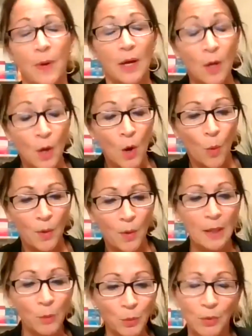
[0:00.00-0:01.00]
But what I
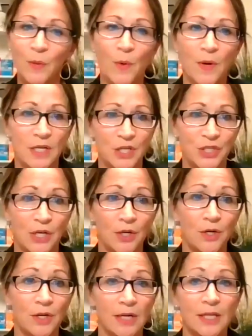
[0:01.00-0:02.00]
really want to
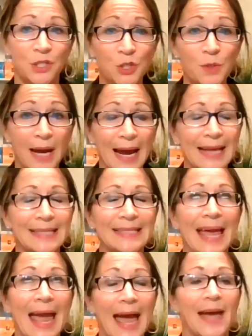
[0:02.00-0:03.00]
share is you guys
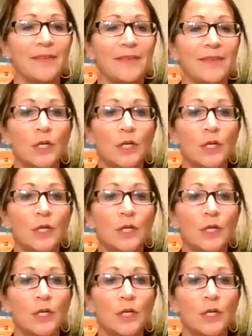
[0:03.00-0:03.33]
have